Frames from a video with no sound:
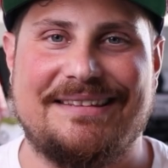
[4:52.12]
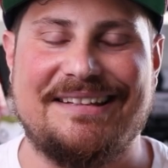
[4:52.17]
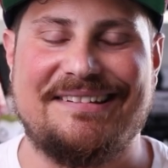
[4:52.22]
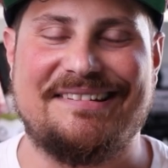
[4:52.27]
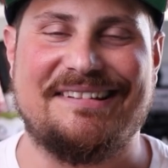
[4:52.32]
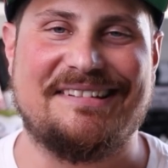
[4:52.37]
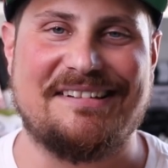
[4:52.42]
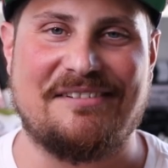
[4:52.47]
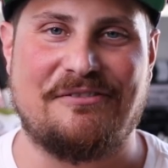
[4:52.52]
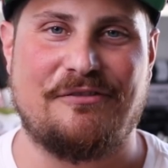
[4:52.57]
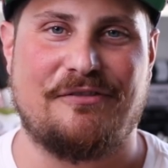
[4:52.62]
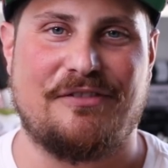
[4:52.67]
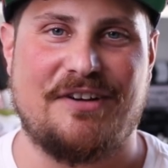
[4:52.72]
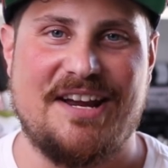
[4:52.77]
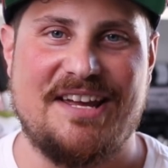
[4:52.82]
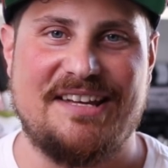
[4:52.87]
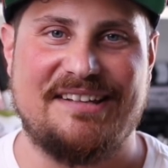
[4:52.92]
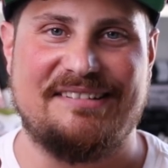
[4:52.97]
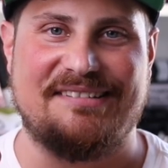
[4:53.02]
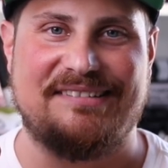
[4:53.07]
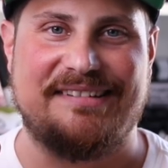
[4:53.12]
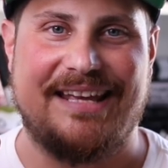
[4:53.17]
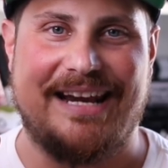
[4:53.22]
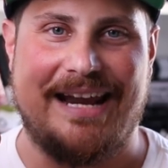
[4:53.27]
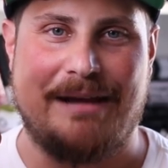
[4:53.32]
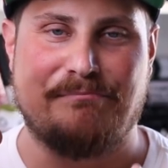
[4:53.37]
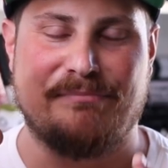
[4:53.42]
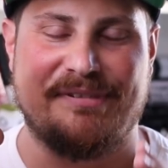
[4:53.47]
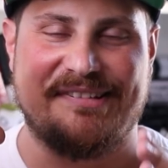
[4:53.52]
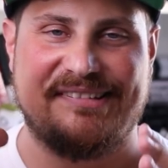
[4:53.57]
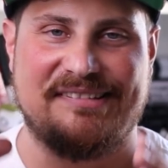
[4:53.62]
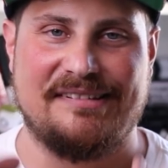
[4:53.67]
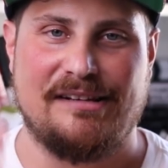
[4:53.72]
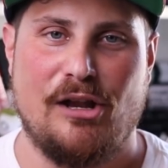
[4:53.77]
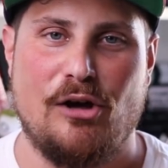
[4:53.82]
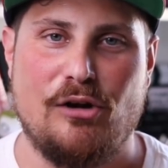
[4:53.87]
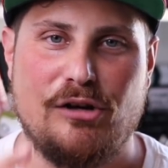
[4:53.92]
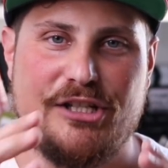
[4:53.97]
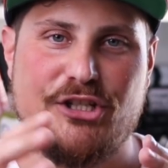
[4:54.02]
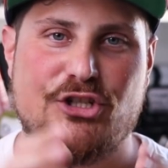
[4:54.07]
This is a phrase that I'm
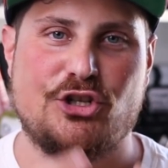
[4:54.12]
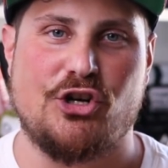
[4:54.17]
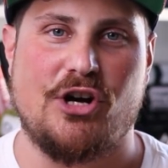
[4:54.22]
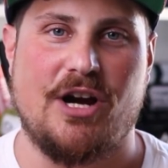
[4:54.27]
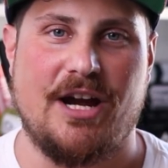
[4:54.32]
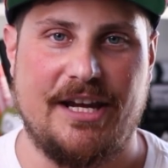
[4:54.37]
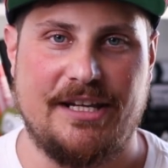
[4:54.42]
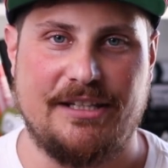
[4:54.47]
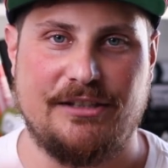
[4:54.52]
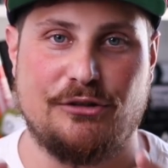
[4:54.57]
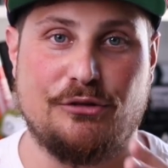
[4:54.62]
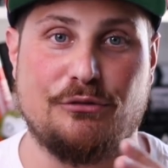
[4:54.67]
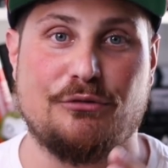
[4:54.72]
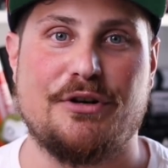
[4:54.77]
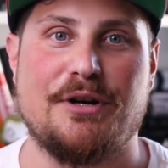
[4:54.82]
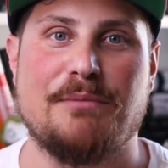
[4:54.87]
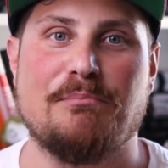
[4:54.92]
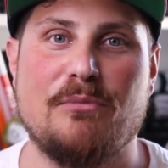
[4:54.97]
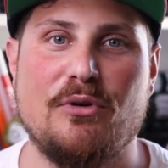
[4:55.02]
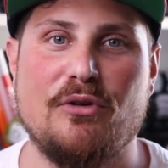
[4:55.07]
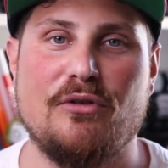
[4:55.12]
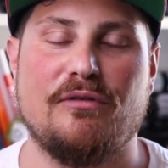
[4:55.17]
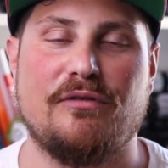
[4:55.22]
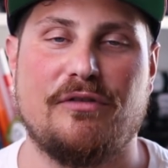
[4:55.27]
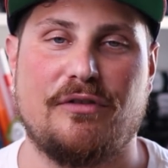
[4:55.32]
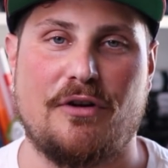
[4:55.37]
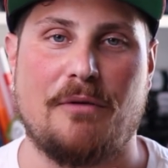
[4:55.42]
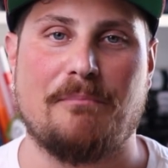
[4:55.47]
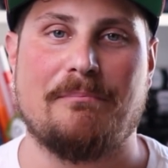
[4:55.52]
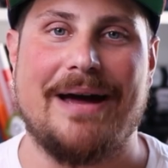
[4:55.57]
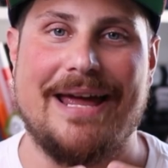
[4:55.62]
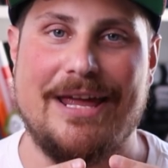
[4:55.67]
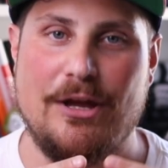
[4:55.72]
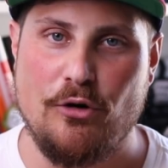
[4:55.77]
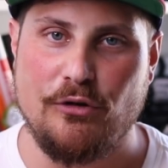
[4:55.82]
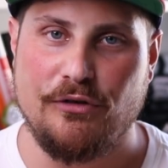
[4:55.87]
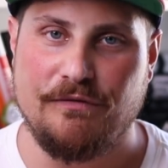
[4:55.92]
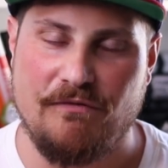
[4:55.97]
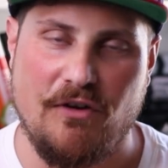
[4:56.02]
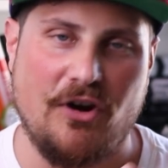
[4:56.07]
slowly trying to remove from my
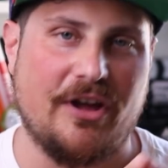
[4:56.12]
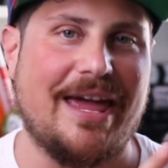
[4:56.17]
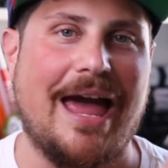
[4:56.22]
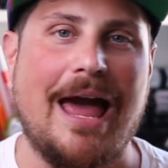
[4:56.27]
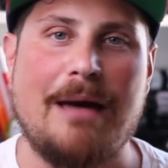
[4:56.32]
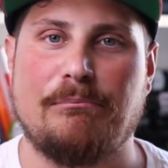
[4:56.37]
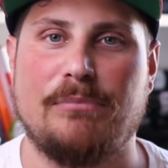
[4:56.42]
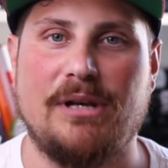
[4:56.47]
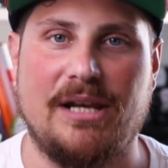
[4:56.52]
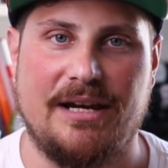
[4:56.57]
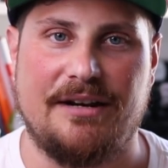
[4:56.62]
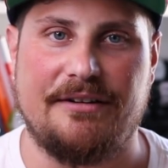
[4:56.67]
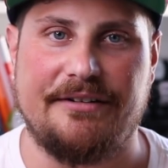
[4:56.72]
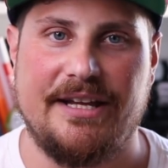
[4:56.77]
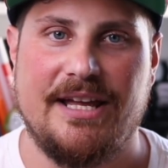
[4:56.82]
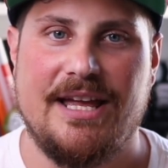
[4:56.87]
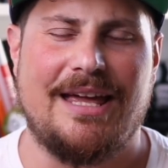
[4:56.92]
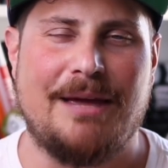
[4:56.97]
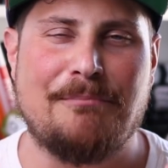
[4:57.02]
own vocabulary,